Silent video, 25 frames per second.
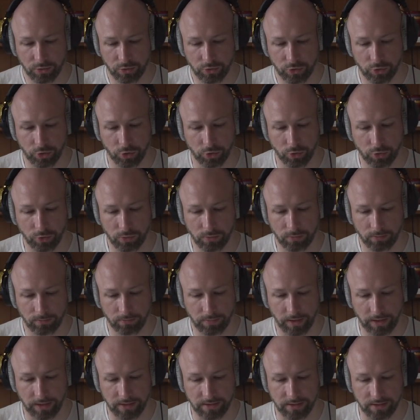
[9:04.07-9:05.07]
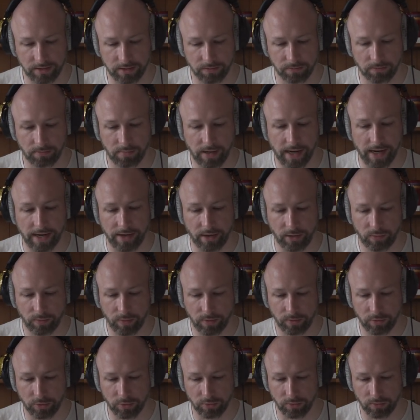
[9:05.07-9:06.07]
2 because it's minor,
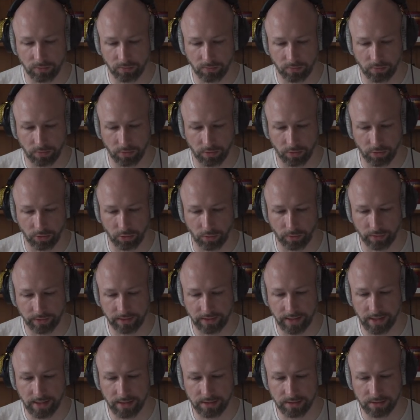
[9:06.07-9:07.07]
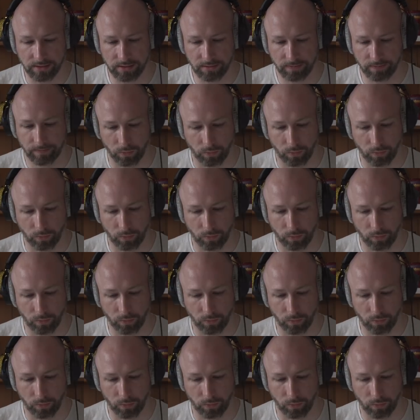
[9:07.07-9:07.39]
we do lowercase.